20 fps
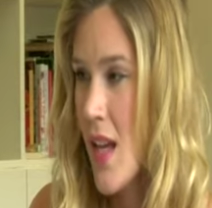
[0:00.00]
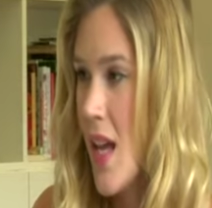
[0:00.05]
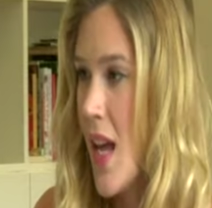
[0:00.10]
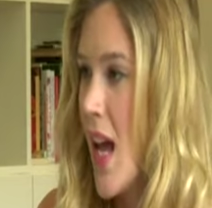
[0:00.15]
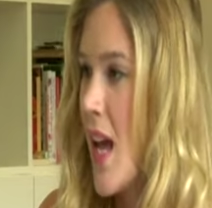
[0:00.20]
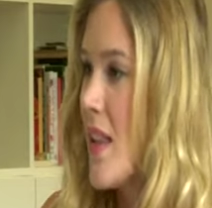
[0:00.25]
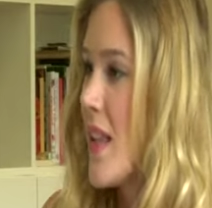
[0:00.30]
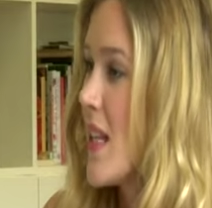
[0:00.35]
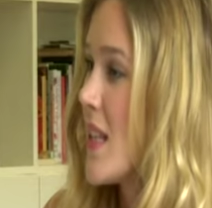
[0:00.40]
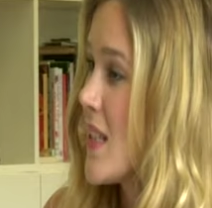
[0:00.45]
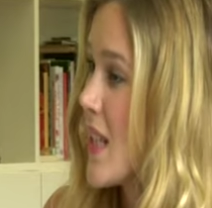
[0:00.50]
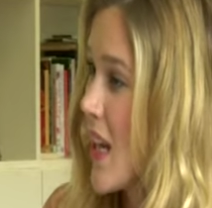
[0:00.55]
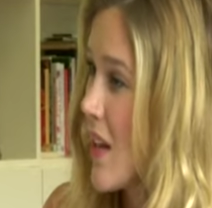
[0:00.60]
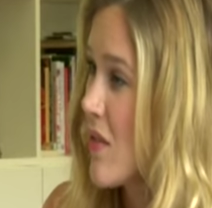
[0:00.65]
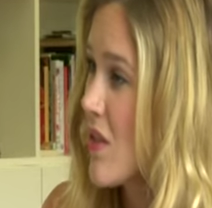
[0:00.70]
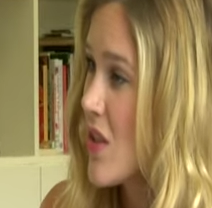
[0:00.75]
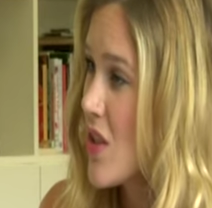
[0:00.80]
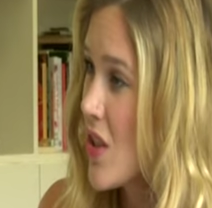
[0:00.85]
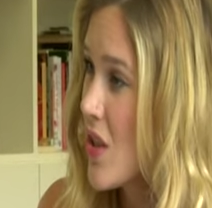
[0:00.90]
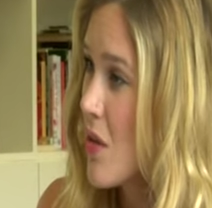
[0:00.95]
And then Dave
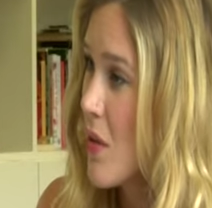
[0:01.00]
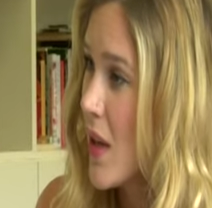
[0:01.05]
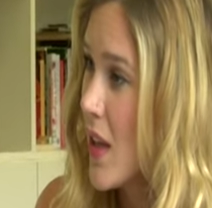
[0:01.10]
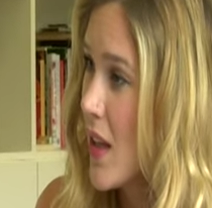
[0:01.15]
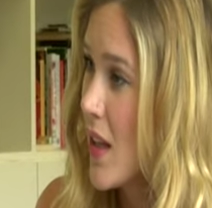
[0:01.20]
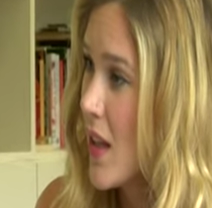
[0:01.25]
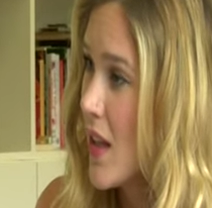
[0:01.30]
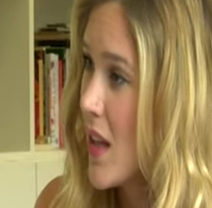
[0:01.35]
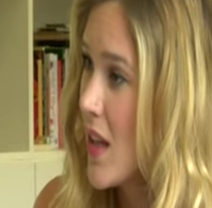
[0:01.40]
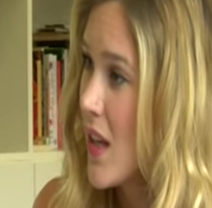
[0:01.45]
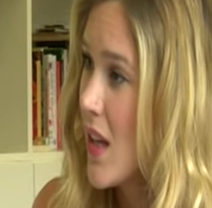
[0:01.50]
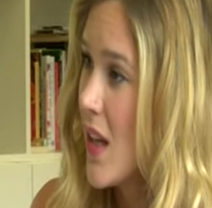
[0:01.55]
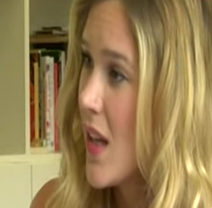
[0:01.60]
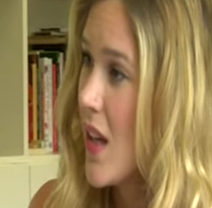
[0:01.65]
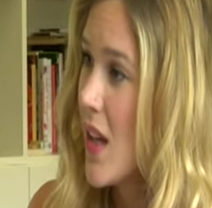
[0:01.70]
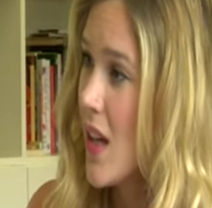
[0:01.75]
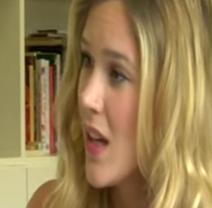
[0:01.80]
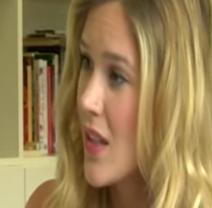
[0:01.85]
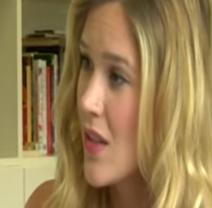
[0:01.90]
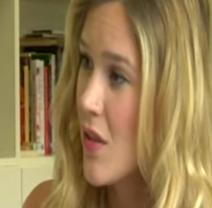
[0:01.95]
Stewart
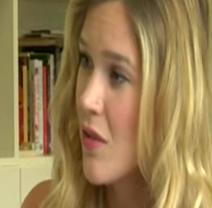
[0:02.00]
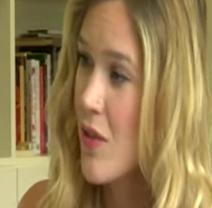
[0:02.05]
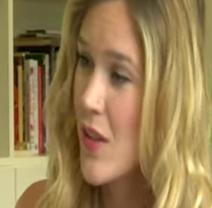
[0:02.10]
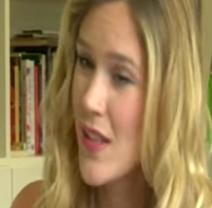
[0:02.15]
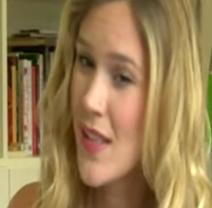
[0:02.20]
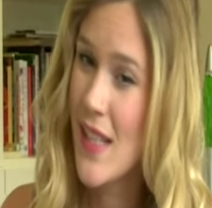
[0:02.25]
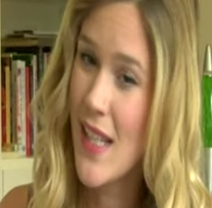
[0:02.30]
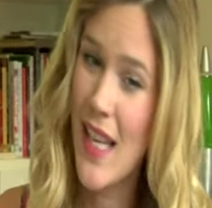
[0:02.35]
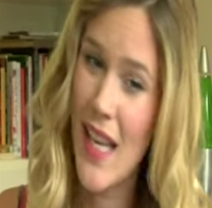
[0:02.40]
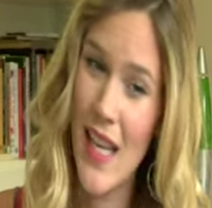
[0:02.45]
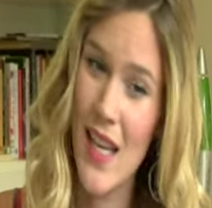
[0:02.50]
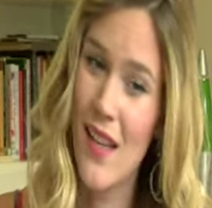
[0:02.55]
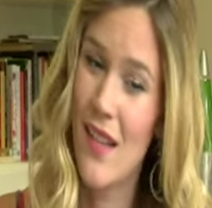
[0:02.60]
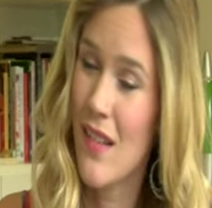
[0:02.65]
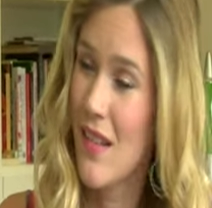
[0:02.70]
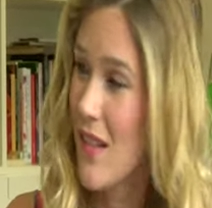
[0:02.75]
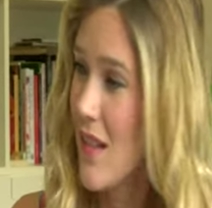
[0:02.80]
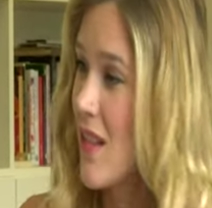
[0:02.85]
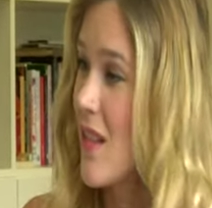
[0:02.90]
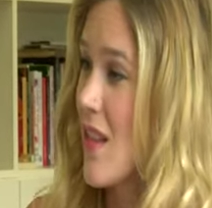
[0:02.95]
is obviously
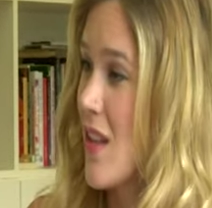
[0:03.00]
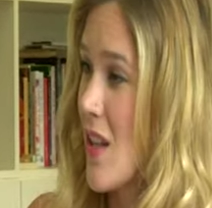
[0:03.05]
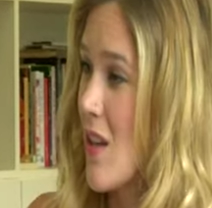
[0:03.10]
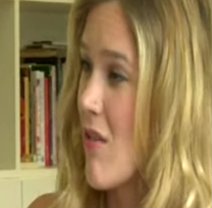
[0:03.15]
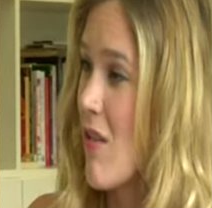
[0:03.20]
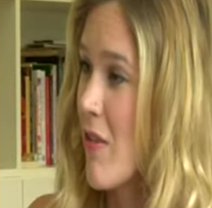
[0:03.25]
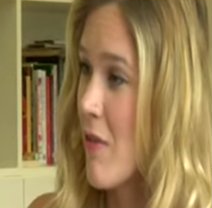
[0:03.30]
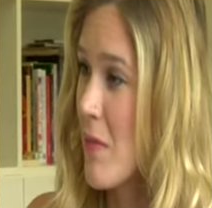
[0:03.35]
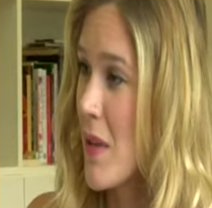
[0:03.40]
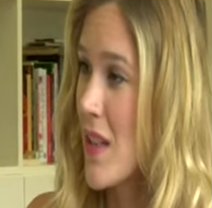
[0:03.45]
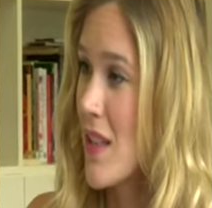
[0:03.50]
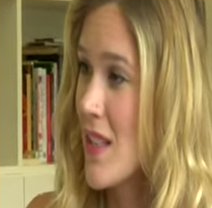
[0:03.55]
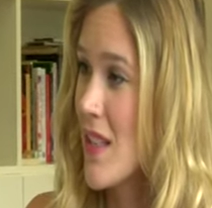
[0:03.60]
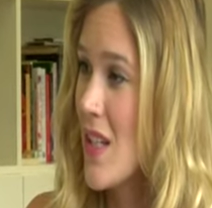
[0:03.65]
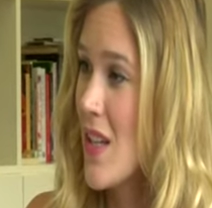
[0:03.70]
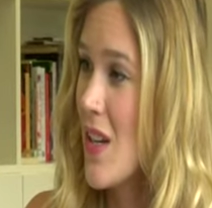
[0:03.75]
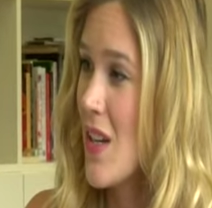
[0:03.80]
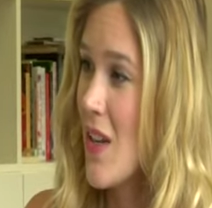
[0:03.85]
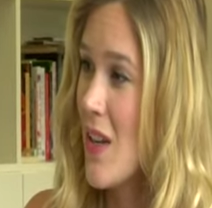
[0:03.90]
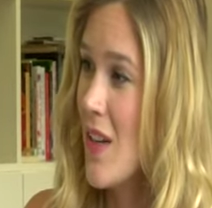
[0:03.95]
the Eurythmics
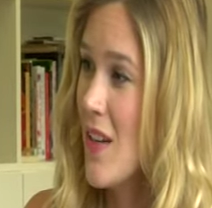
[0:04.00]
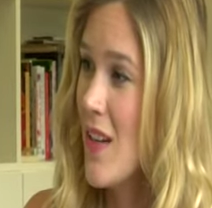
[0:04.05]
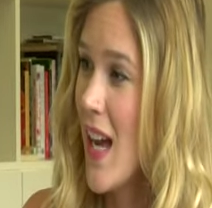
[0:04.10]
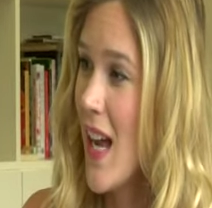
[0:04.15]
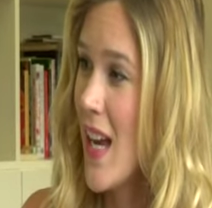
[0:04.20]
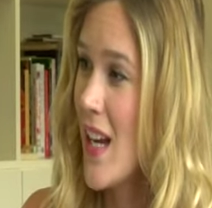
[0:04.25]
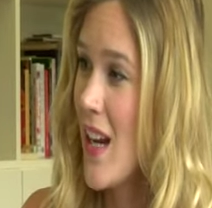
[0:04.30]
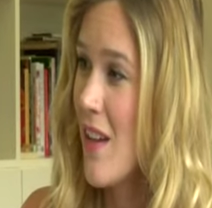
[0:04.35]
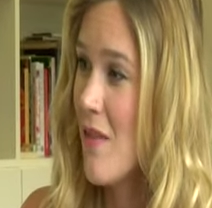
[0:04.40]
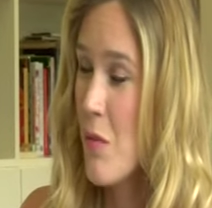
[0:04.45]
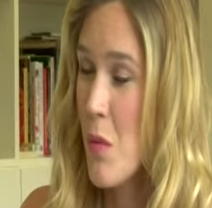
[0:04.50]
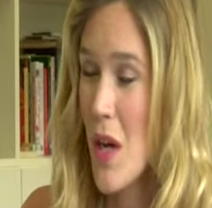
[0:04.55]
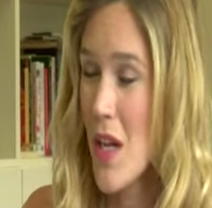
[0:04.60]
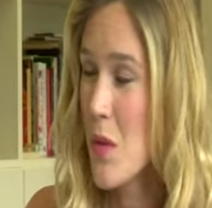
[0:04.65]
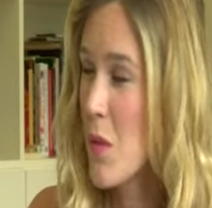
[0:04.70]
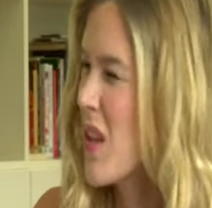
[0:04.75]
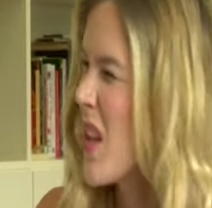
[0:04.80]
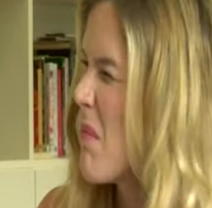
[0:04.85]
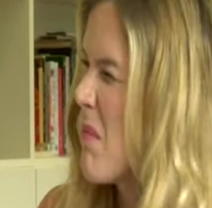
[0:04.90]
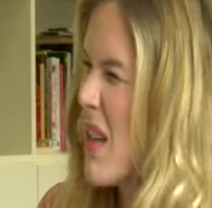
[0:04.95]
too. And I've worked
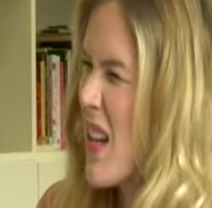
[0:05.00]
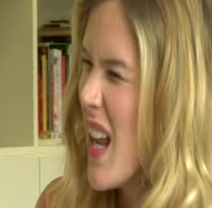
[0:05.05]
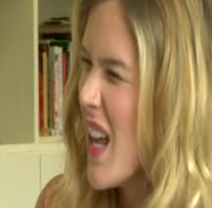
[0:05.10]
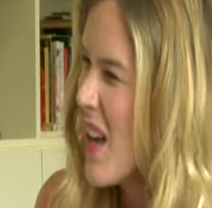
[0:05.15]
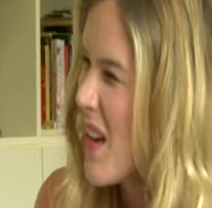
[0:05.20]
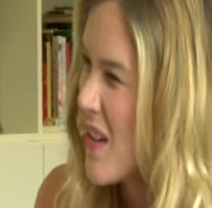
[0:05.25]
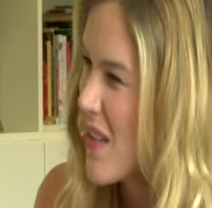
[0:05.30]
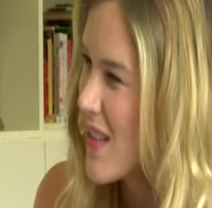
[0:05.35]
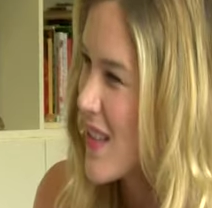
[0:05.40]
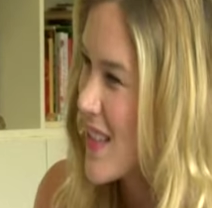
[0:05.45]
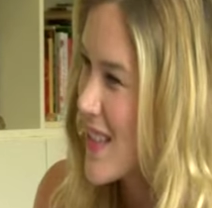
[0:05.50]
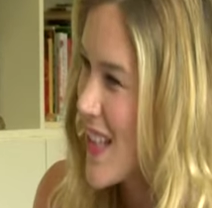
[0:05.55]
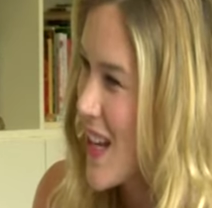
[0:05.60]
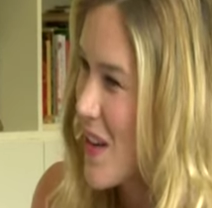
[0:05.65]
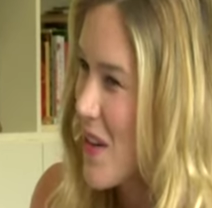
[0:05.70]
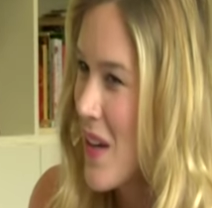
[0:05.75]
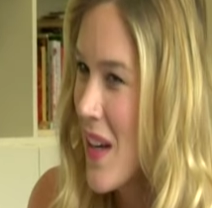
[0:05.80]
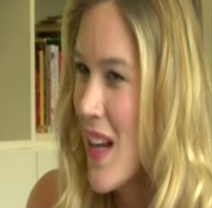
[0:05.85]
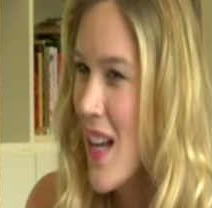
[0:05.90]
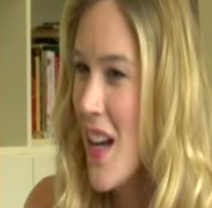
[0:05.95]
with him loads. So
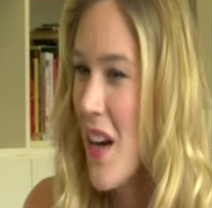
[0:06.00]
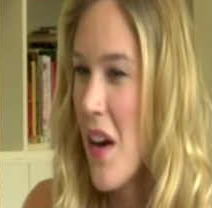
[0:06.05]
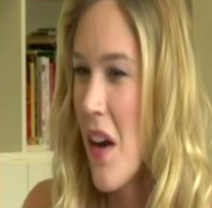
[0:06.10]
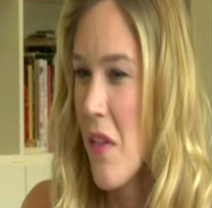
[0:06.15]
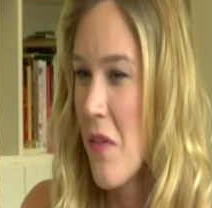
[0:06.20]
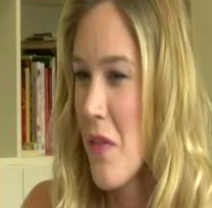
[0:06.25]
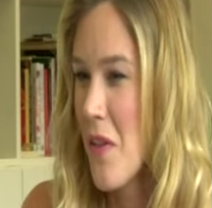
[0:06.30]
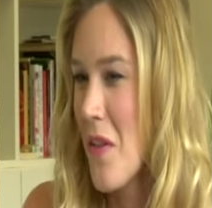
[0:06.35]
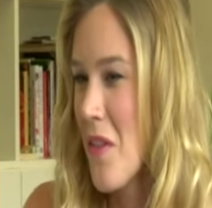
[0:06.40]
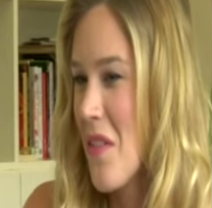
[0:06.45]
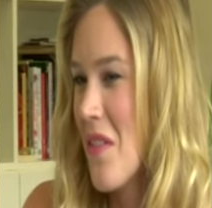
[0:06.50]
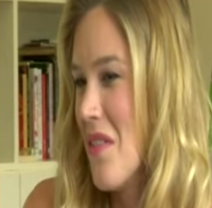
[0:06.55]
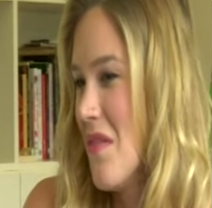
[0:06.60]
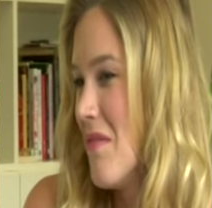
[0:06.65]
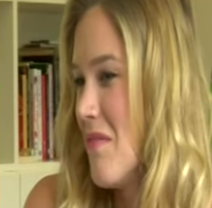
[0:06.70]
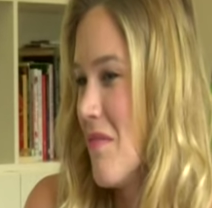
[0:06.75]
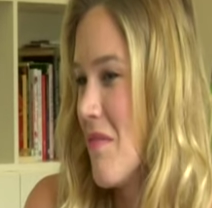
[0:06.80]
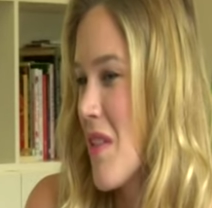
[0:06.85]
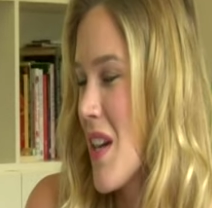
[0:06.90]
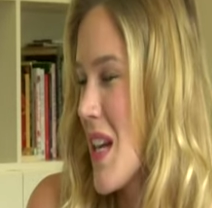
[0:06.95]
I feel
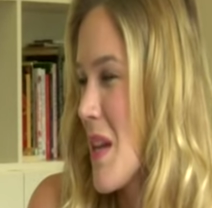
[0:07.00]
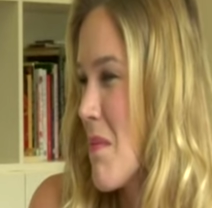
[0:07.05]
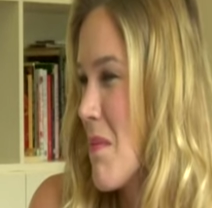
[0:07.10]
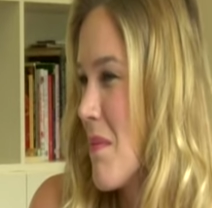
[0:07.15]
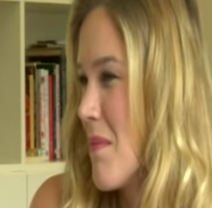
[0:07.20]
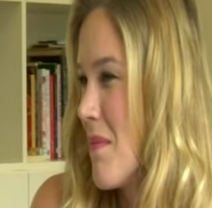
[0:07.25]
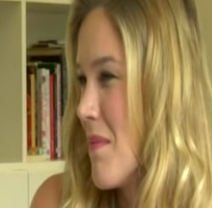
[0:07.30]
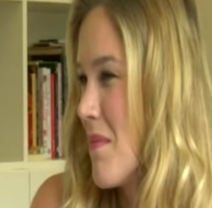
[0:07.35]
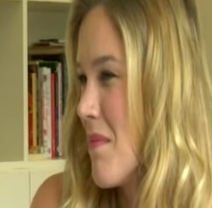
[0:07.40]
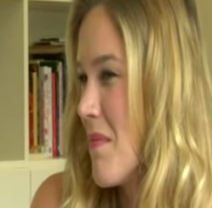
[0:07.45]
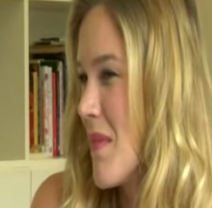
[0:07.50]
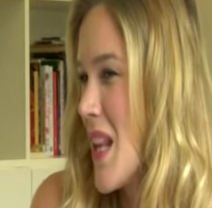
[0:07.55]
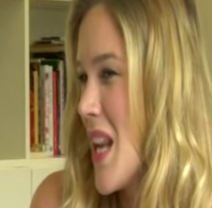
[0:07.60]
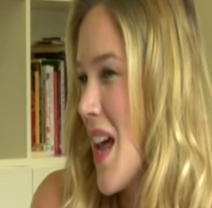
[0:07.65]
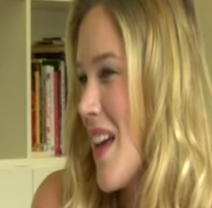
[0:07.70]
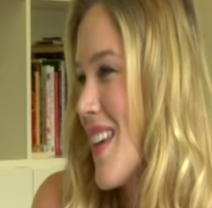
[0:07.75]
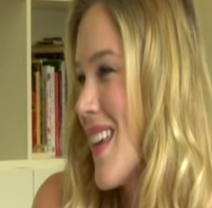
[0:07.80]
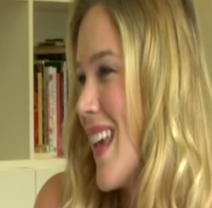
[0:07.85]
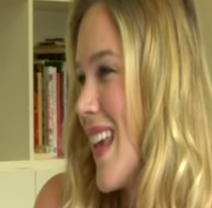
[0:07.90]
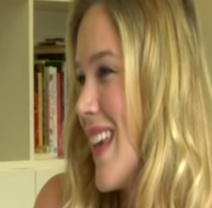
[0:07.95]
really
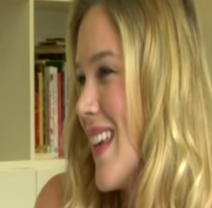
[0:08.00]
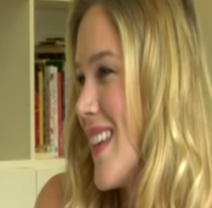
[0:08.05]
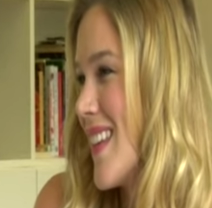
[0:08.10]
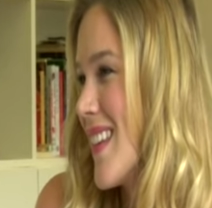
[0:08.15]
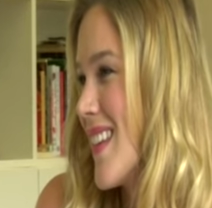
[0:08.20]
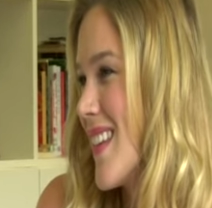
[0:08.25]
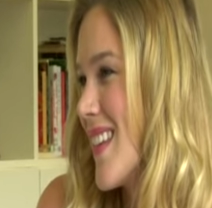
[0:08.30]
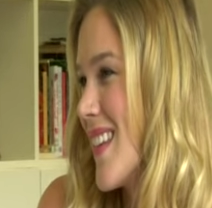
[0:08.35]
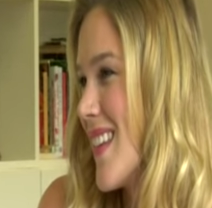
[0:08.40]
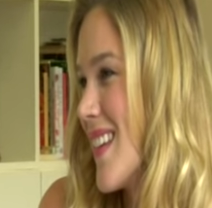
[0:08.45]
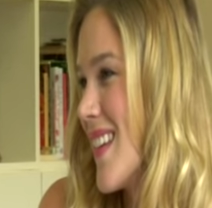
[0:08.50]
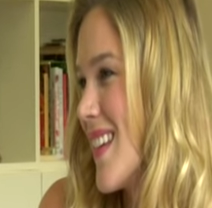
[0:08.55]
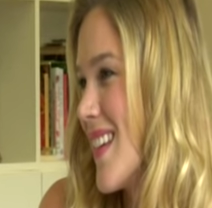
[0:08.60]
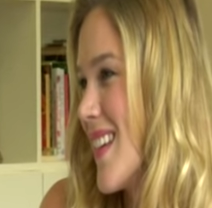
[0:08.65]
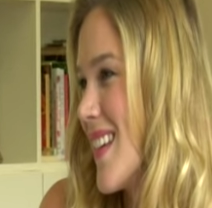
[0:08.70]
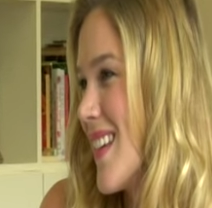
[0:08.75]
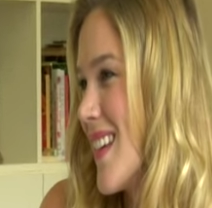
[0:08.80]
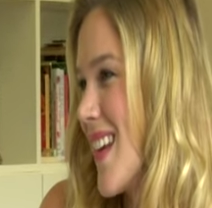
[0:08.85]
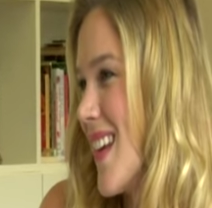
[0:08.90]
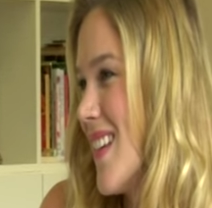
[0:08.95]
lucky,
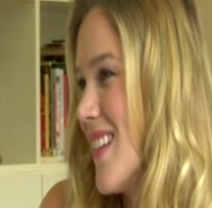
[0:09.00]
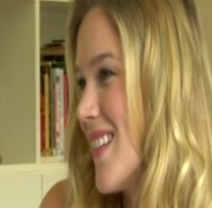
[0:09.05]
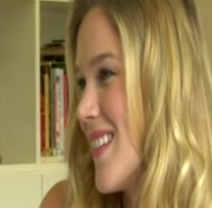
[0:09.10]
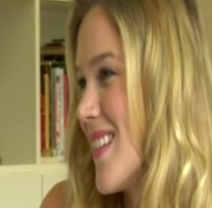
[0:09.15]
you know.